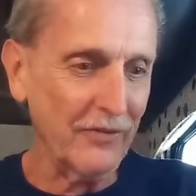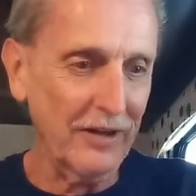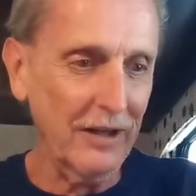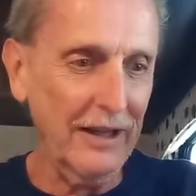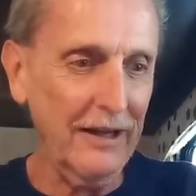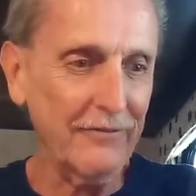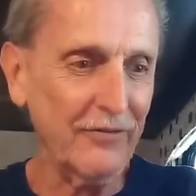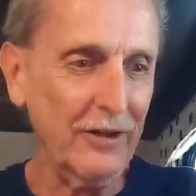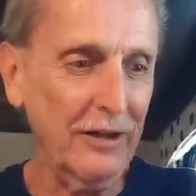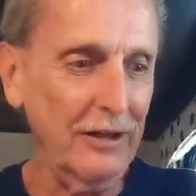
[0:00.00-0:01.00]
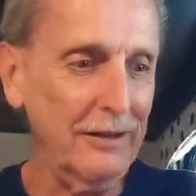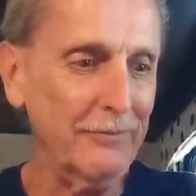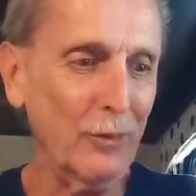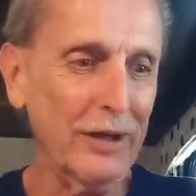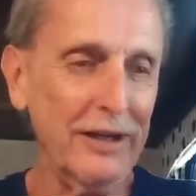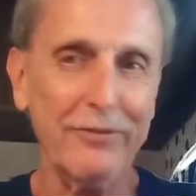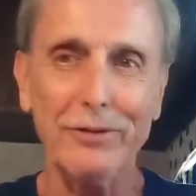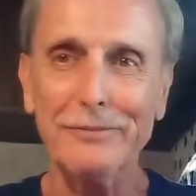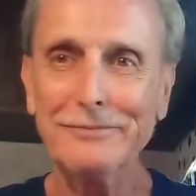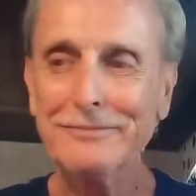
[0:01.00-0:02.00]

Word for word: Fall out, fall up, whatever.